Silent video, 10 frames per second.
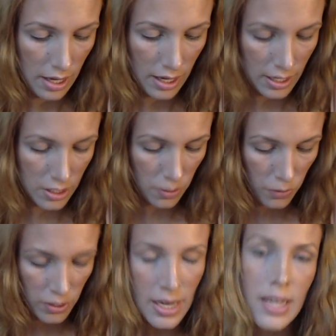it's a
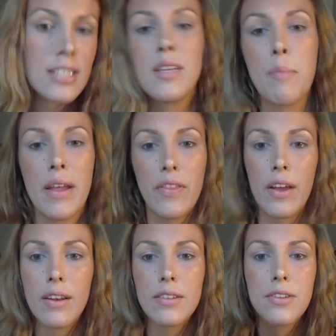really easy
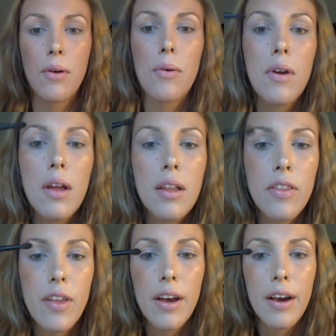method. So
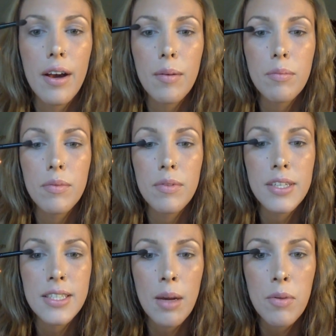the
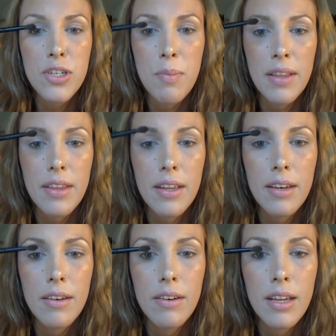sandwich
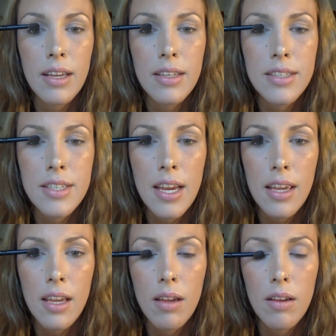method is
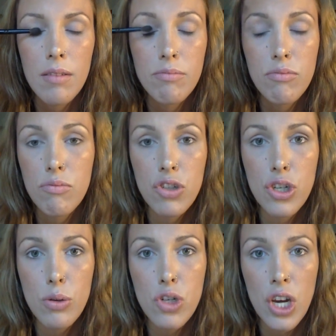taking
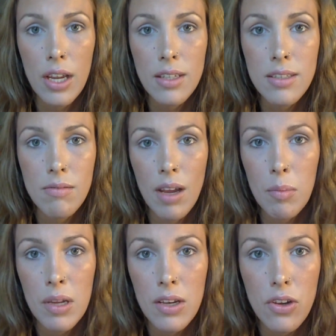2 shades. I
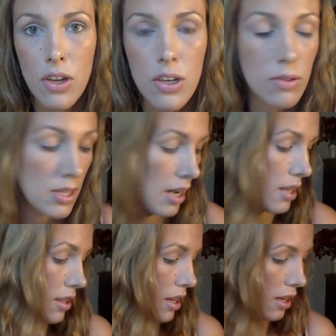mean, you could use
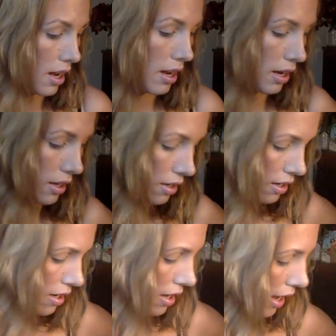anything. I
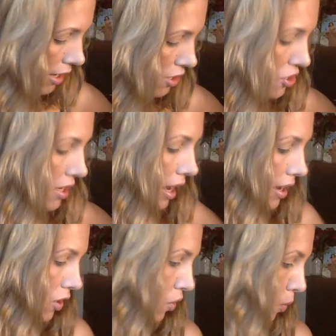actually had
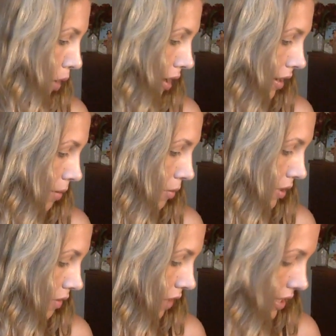a quad I
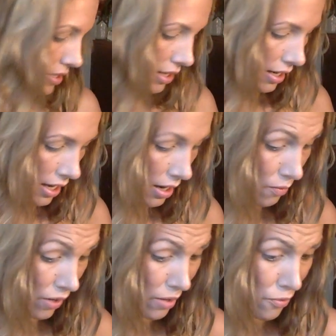really liked that I can't
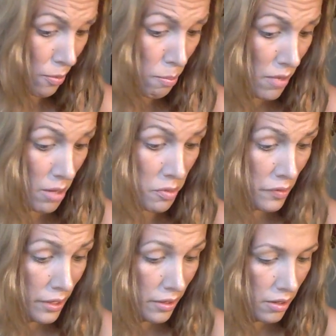find from
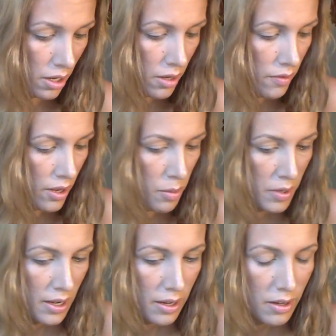Maybelline out of
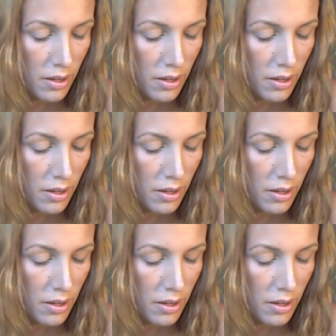anybody.